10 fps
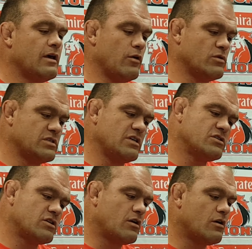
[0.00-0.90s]
He was
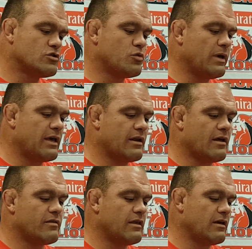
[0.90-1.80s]
injured last week, and
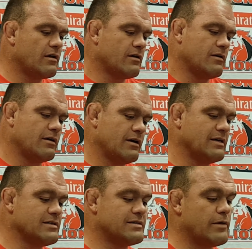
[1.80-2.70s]
I think
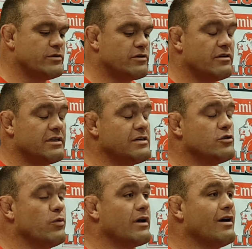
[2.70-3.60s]
it's the same as the
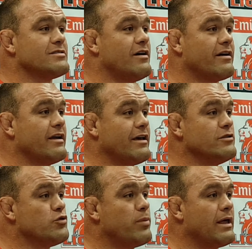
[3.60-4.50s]
rotation where guys are hungry
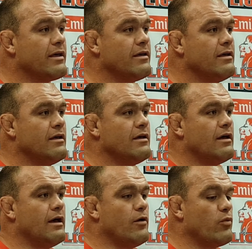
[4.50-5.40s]
again to play.
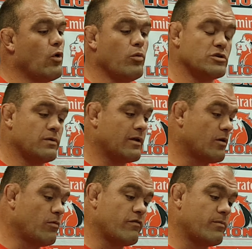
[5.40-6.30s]
We always
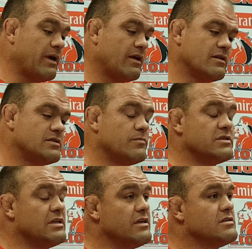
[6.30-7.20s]
welcome Marvin back in the team.
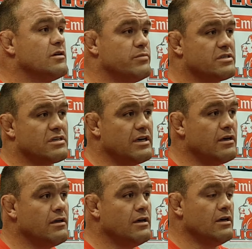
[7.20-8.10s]
His leadership is
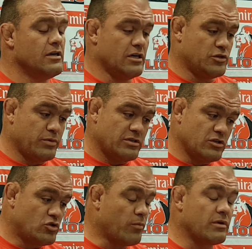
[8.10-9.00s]
key, especially
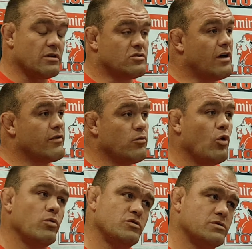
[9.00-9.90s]
stopping the driving
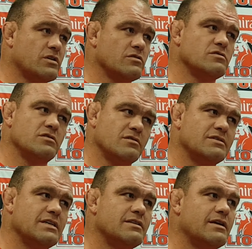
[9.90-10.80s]
more, which was a concern on
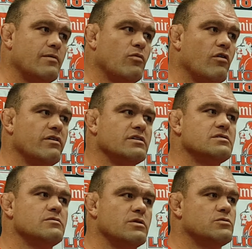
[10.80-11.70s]
Saturday. Marvin
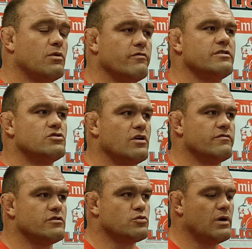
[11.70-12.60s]
is what's one of his
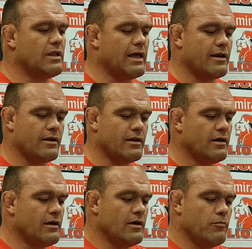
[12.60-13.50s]
strengths as well, and
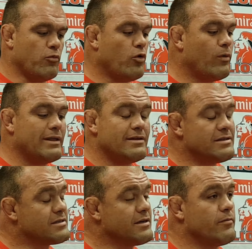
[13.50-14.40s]
more weight in the
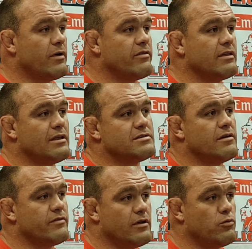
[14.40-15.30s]
scrum. I think that's
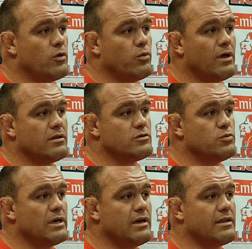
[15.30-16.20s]
something that went well this
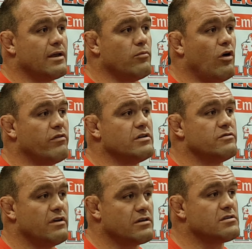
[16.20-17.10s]
weekend, and Marvin is
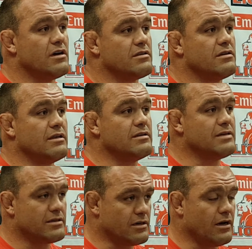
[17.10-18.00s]
very excited. He
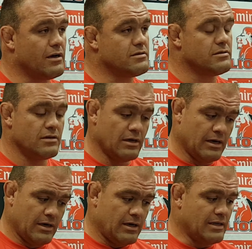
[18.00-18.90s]
takes
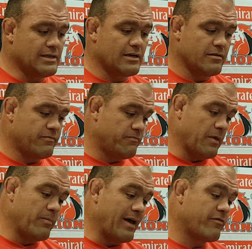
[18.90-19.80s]

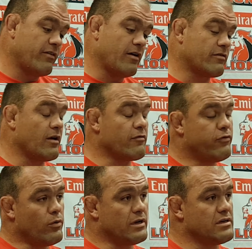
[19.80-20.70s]
the back five going
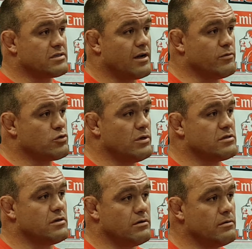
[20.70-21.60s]
forward in the scrum as well,
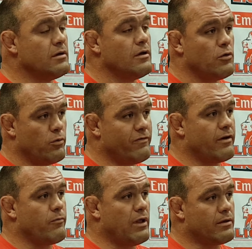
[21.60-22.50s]
so we're
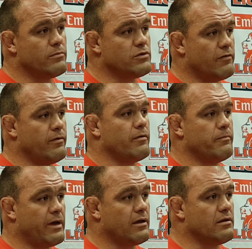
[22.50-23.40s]
very welcome to have Marvin
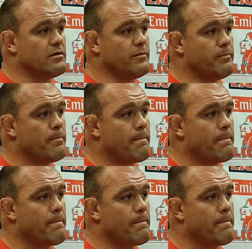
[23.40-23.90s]
back in the team.